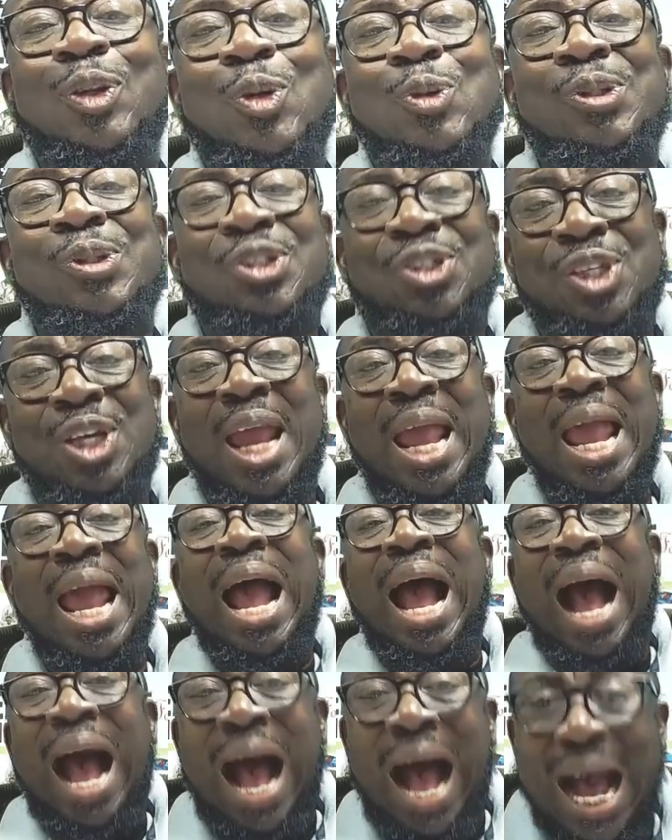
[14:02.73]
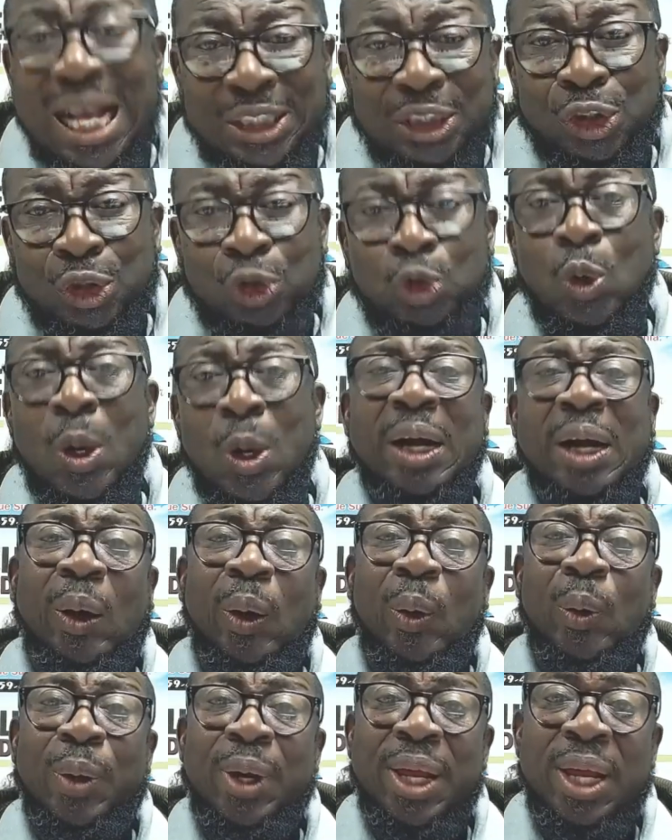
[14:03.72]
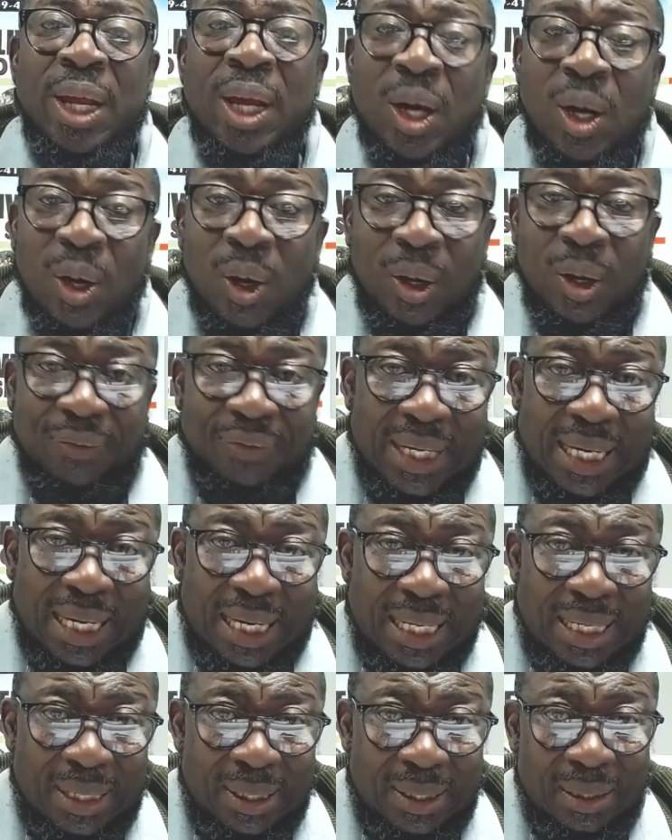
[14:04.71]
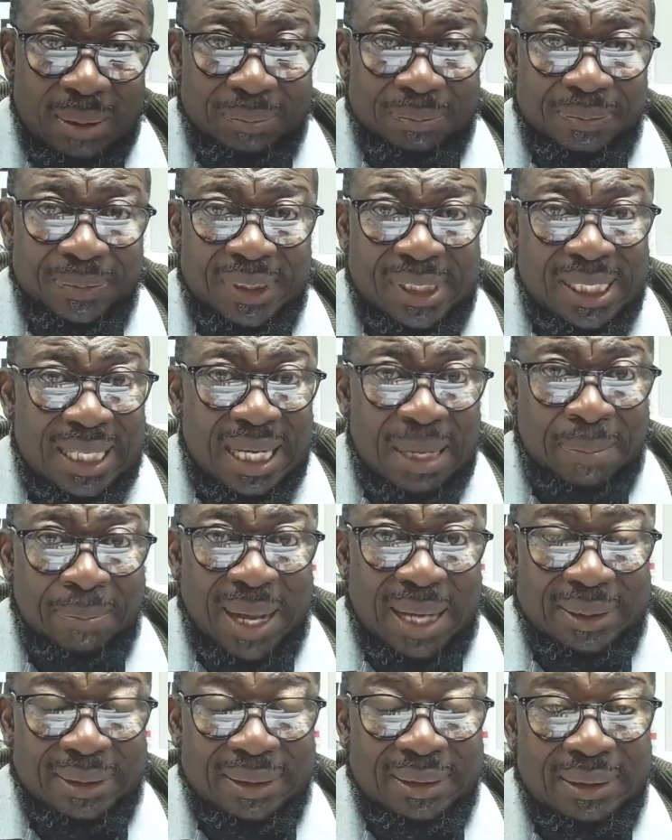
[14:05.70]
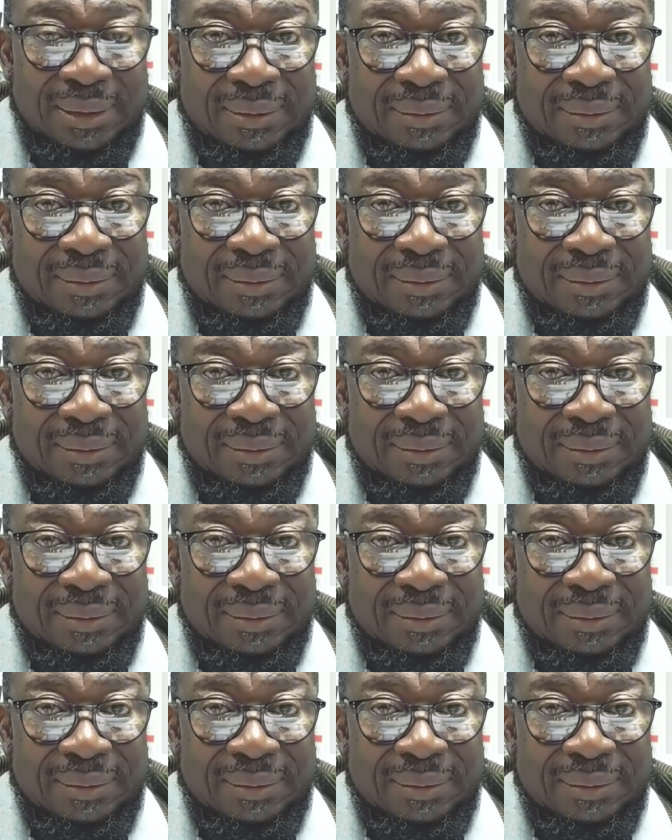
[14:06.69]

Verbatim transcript: to see actual glory of the kingdom. Think about it.